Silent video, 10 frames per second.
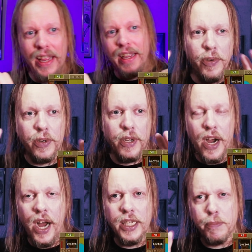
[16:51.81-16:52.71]
moving your
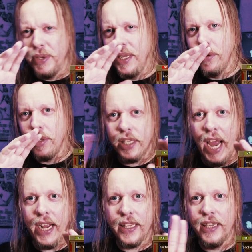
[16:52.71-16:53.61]
guys, being all
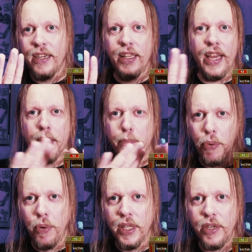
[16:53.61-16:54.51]
tactical and
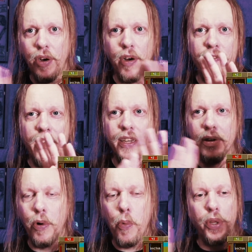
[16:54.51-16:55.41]
pull it off, and you know,